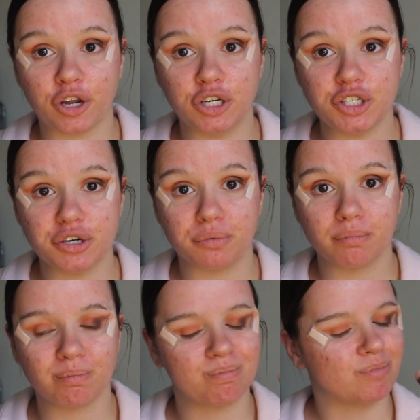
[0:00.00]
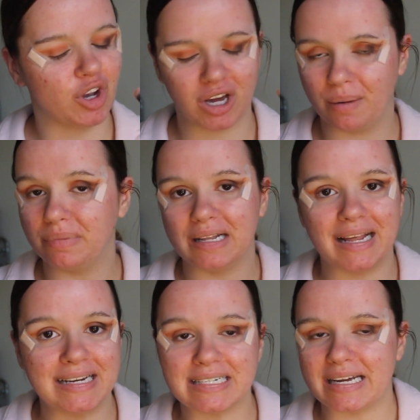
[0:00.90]
gonna do, you're gonna
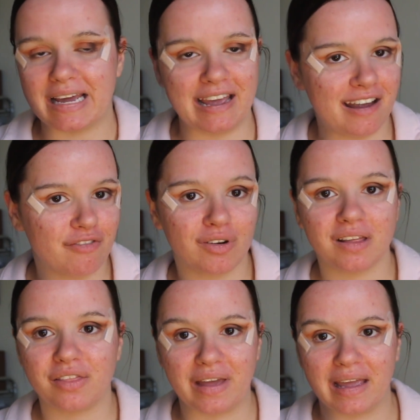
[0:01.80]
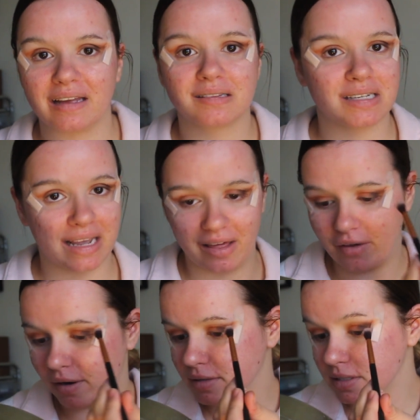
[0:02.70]
blend everything
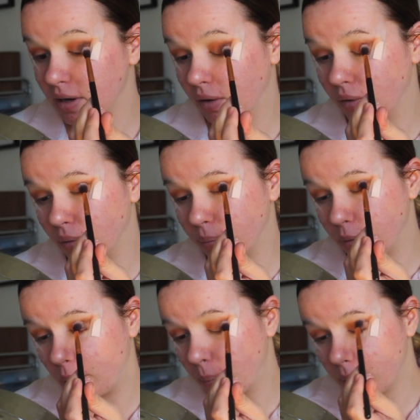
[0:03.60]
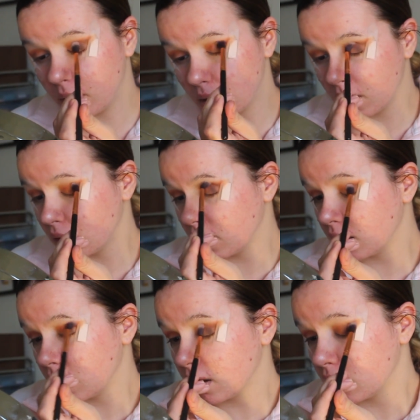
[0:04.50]
together. So boom.
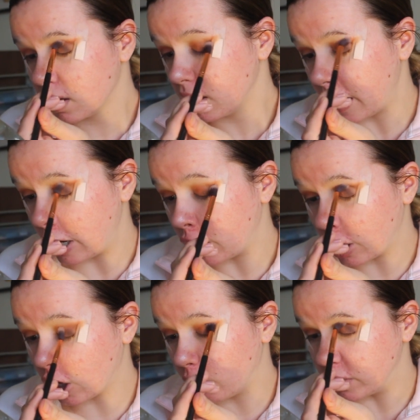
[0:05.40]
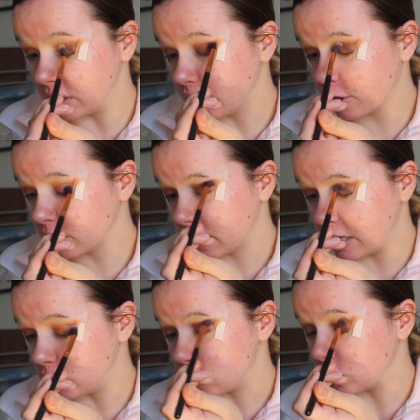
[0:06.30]
And you're gonna go in literally
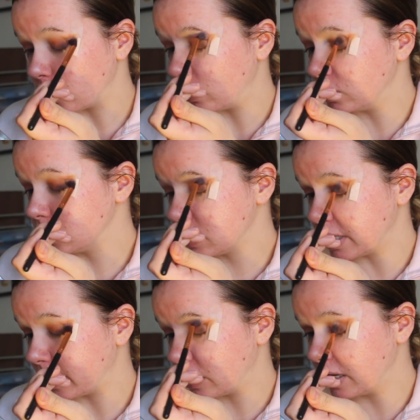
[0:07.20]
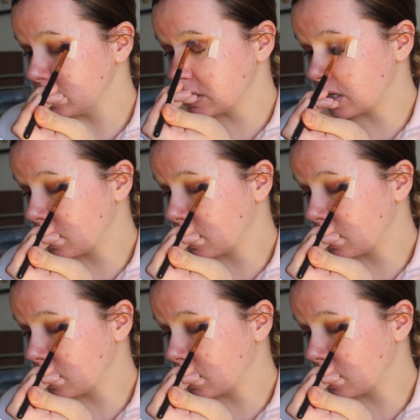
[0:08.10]
in circles like this,